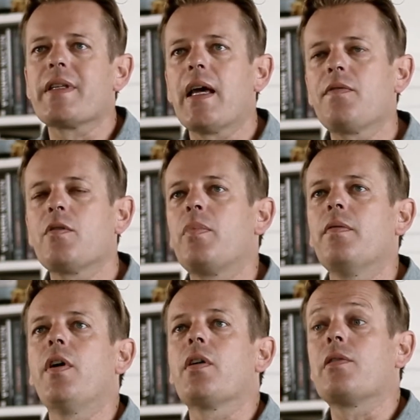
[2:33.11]
They have to
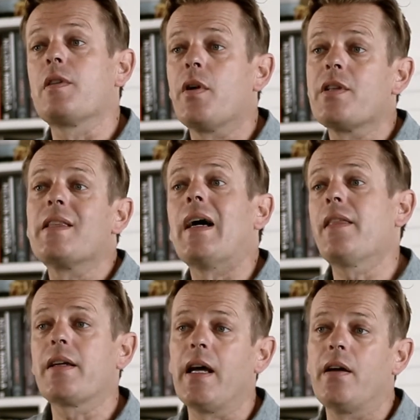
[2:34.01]
provoke a response in
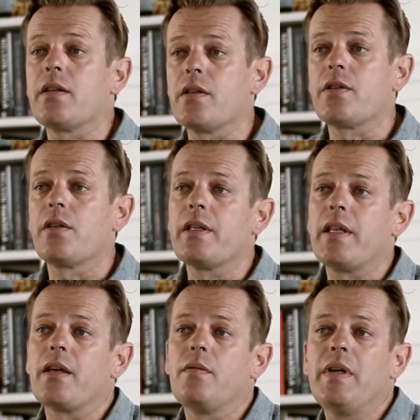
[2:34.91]
other characters so that
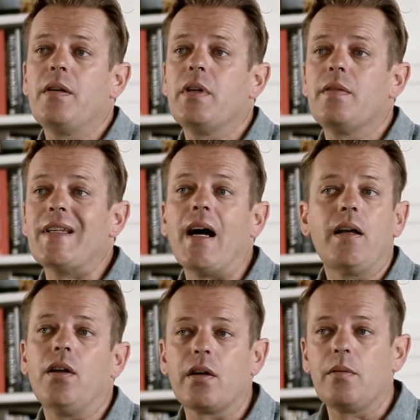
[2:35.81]
there can be a bit of
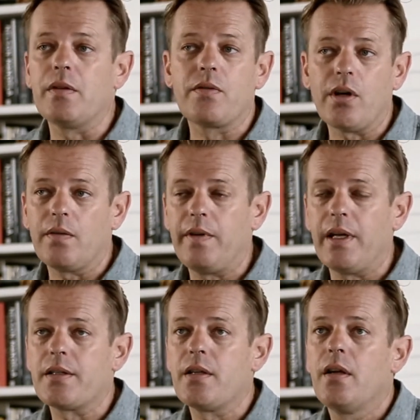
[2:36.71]
dialogue and a bit of conflict.